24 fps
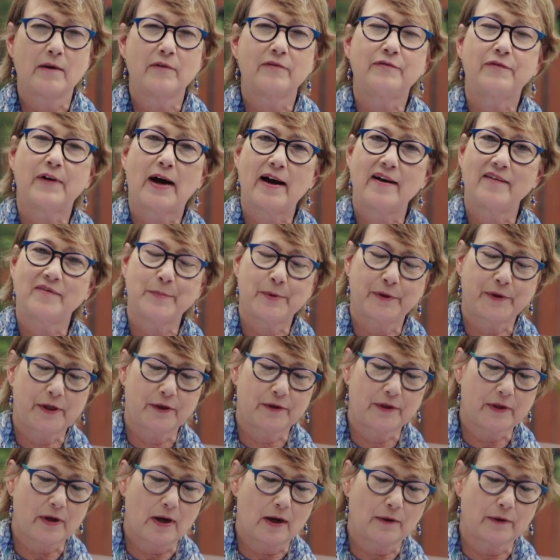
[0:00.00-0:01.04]
$5
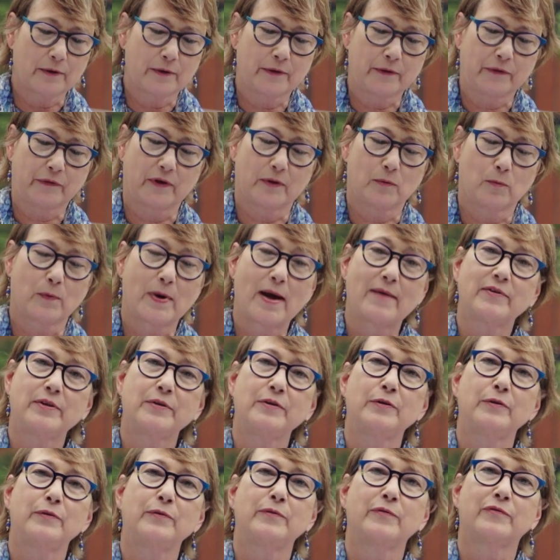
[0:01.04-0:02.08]
million in
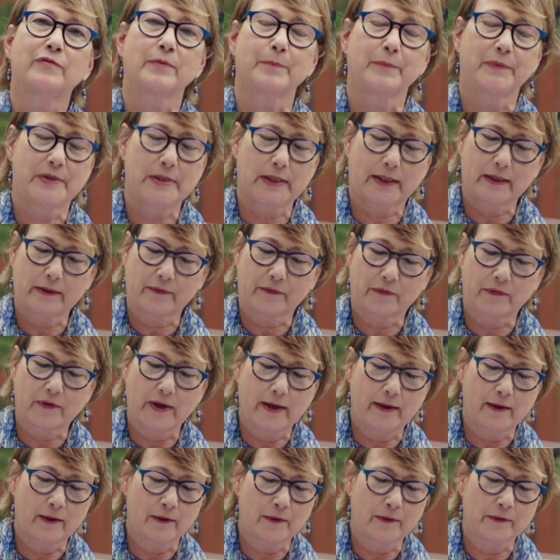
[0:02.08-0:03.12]
revenue from ticket
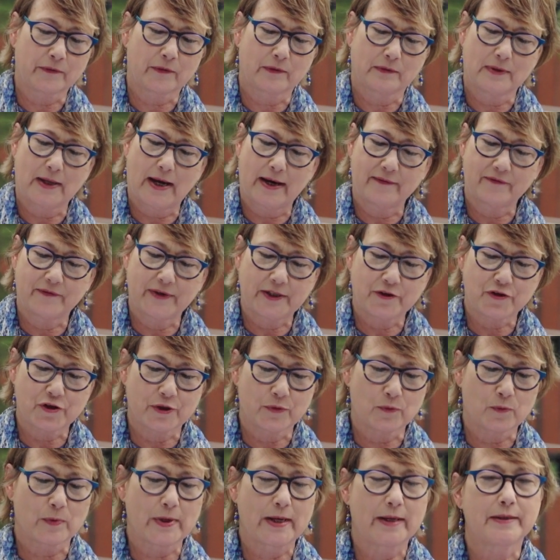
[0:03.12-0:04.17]
sales, Live
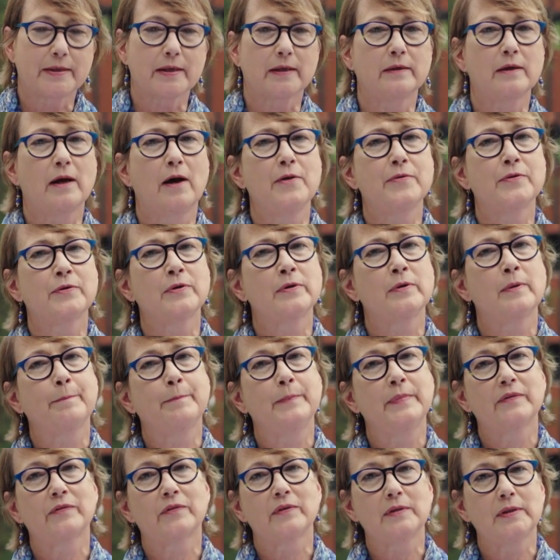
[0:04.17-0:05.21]
Nation rent, and other
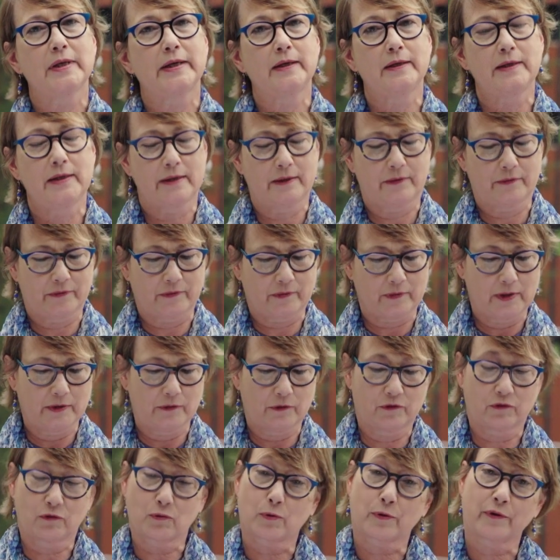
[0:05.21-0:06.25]
miscellaneous
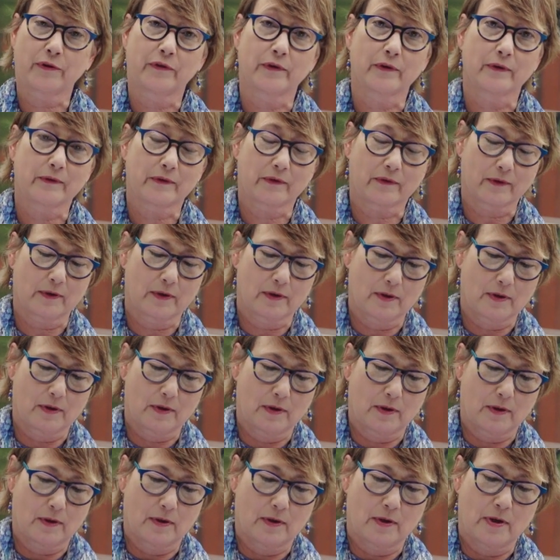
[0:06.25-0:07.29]
sources.
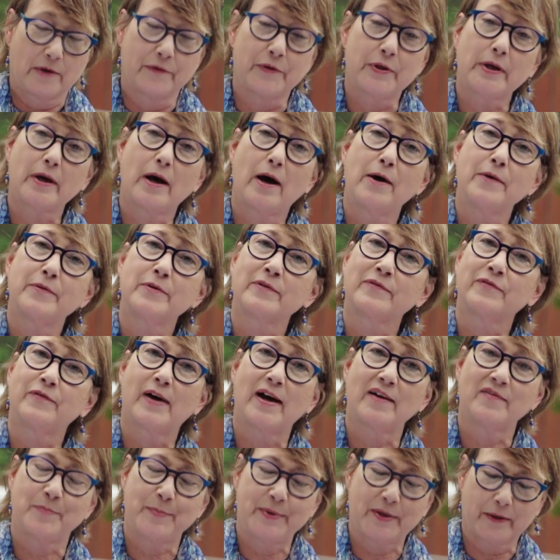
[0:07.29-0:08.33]
The other
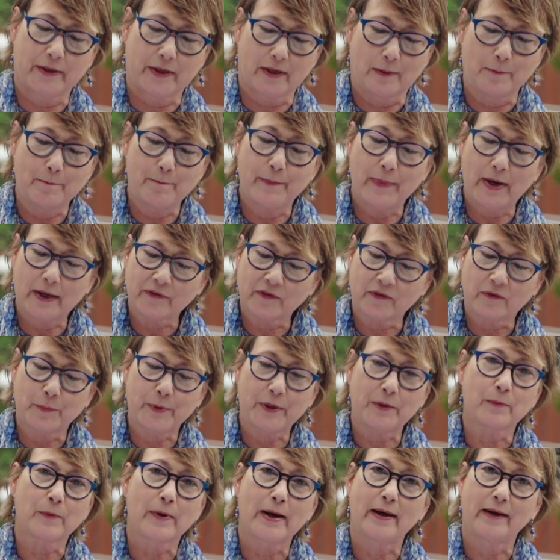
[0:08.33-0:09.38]
$5 million must
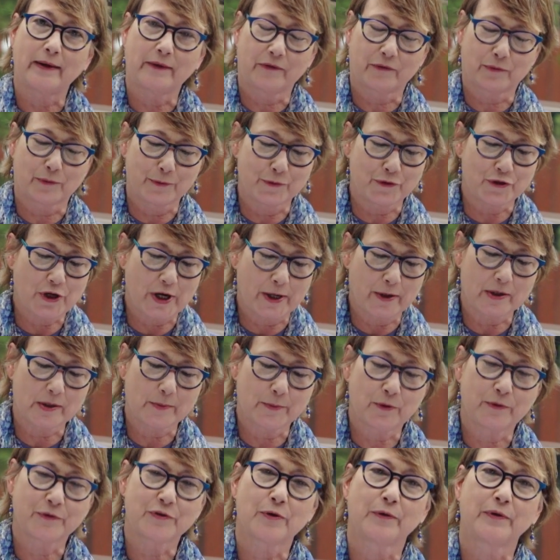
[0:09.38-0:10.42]
be raised through
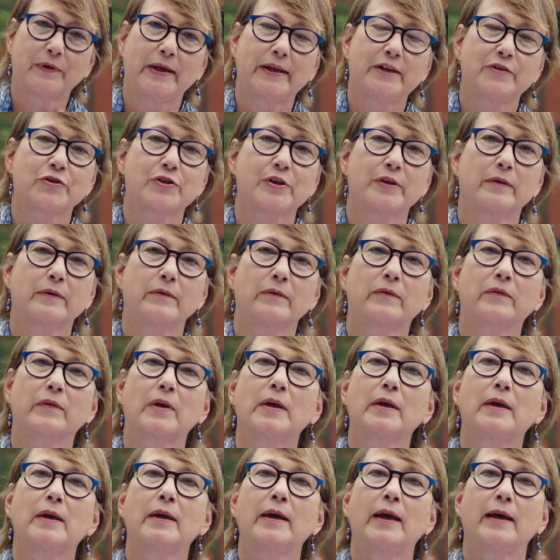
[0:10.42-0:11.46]
charitable donations
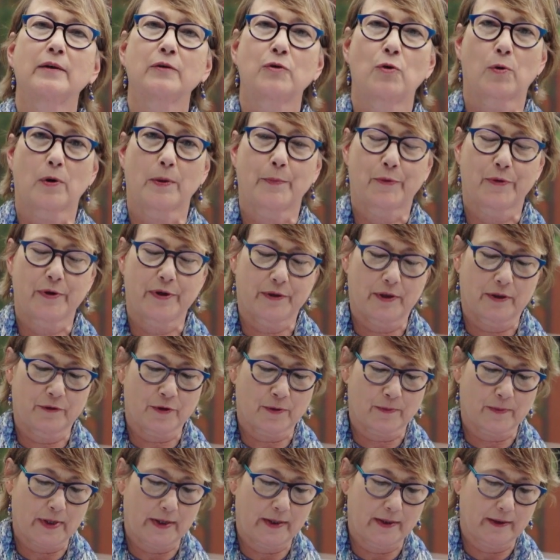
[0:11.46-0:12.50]
and corporate
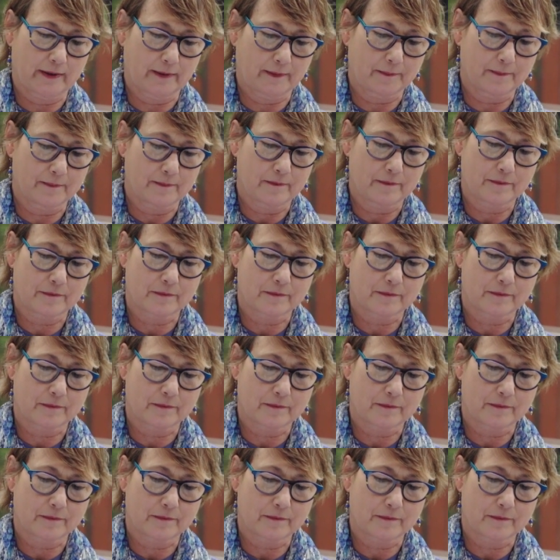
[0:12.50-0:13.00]
underwriting.